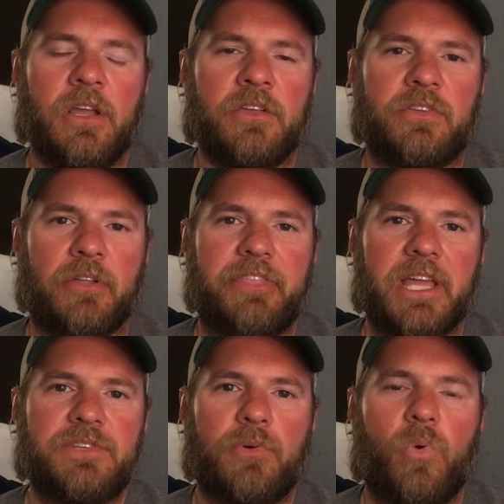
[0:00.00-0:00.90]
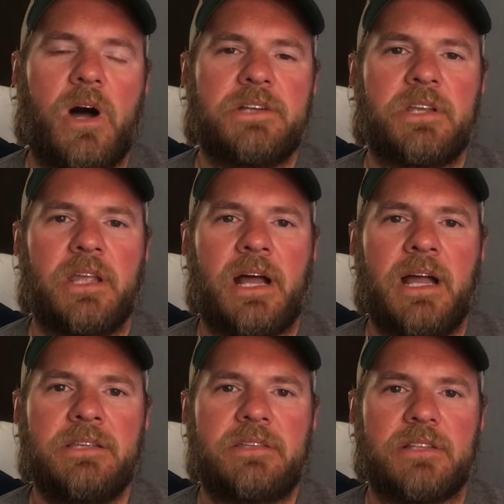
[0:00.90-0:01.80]
So thanks for watching,
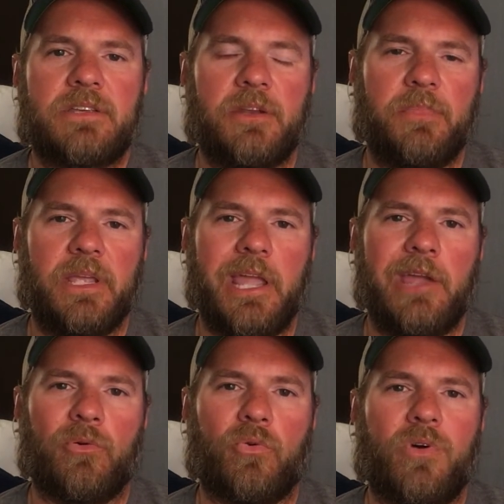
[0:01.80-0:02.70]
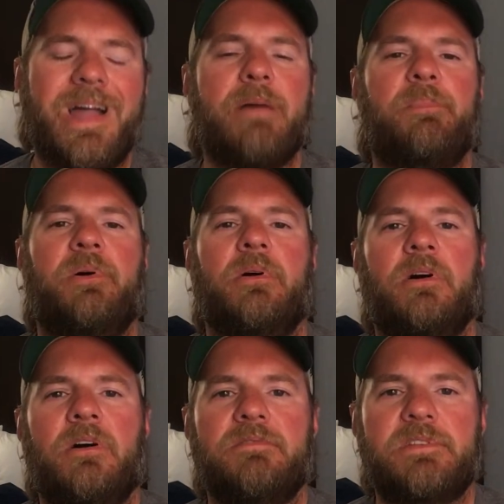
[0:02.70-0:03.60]
guys. That's going to be a wrap
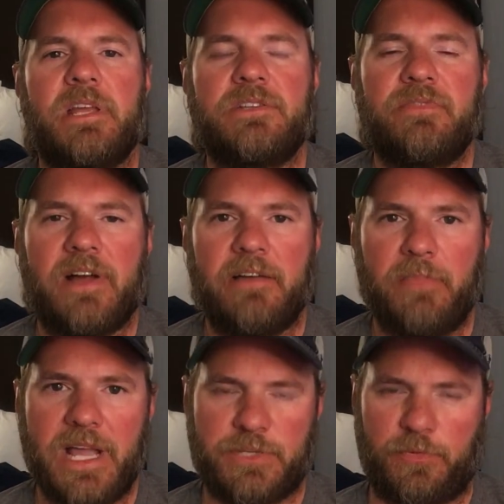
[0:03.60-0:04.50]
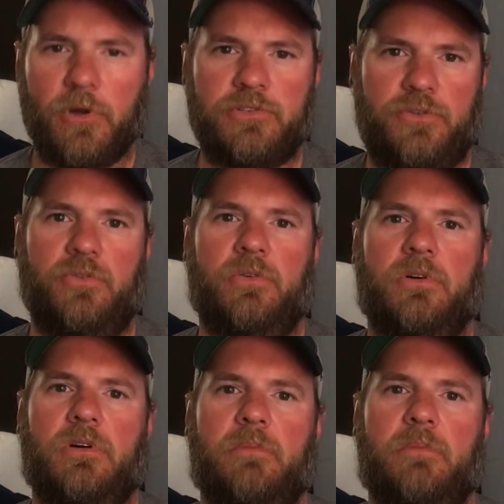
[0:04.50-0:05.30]
of Stage five Bass Pro Tour,